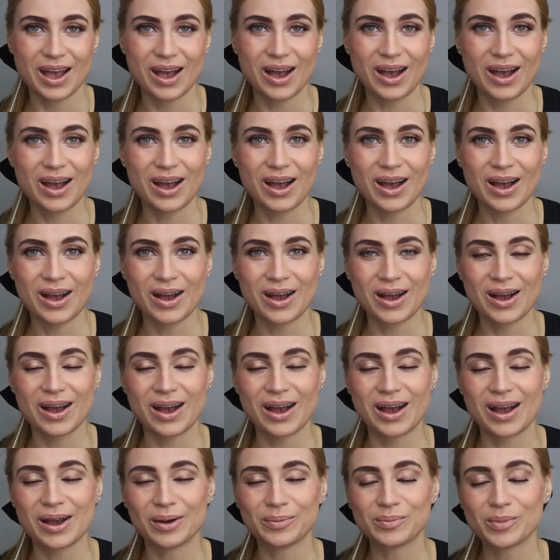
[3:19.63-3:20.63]
Uh,
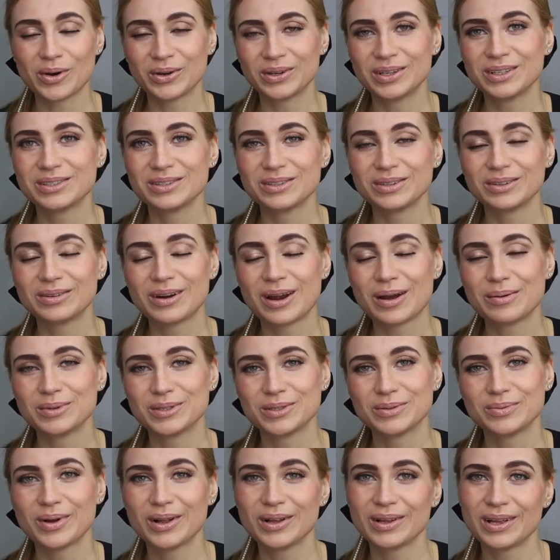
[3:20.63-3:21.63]
I'm on Instagram
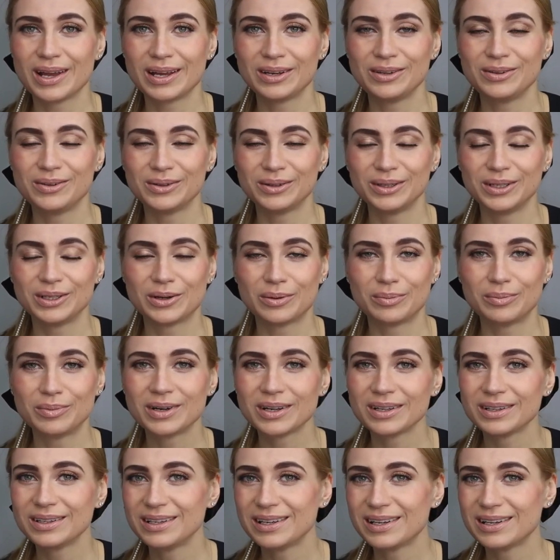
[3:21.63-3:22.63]
as well at Jolita
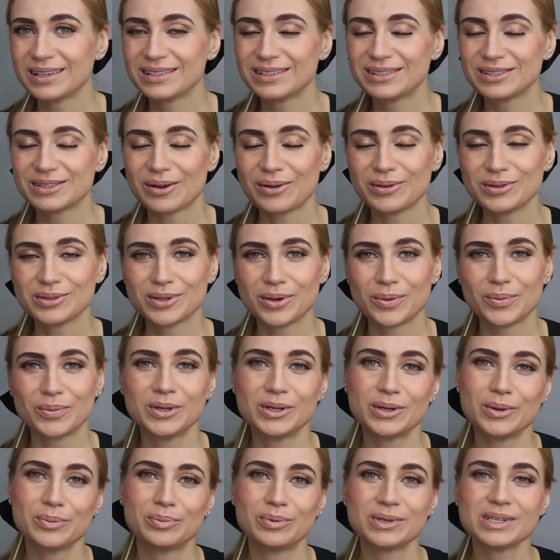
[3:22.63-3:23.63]
Brilliant. Also, I
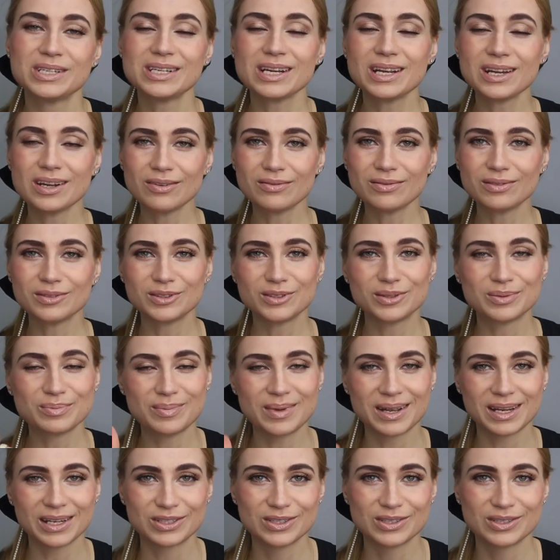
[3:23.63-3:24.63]
would appreciate if you
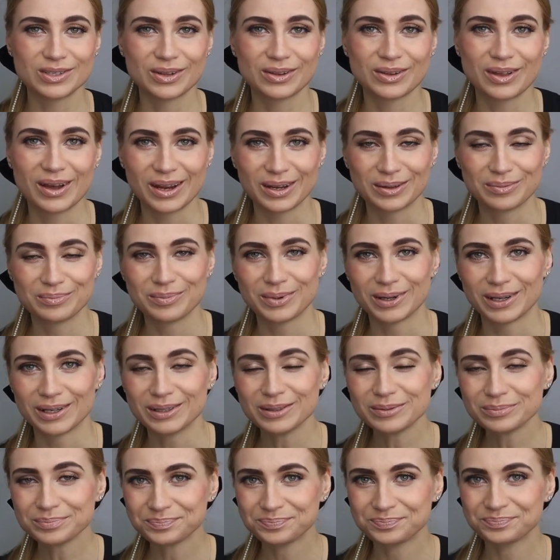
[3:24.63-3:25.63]
smash the like
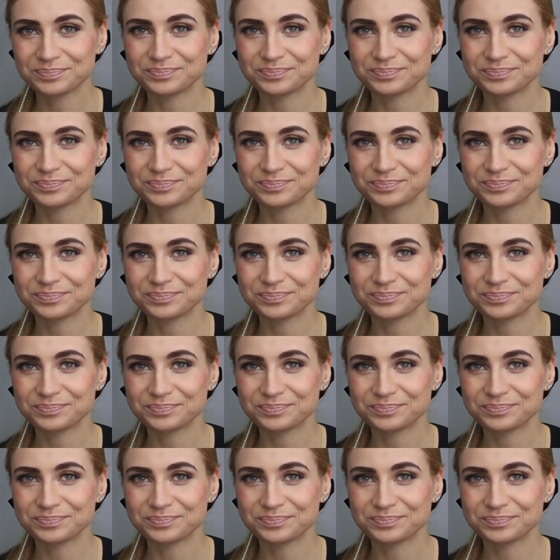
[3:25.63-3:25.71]
button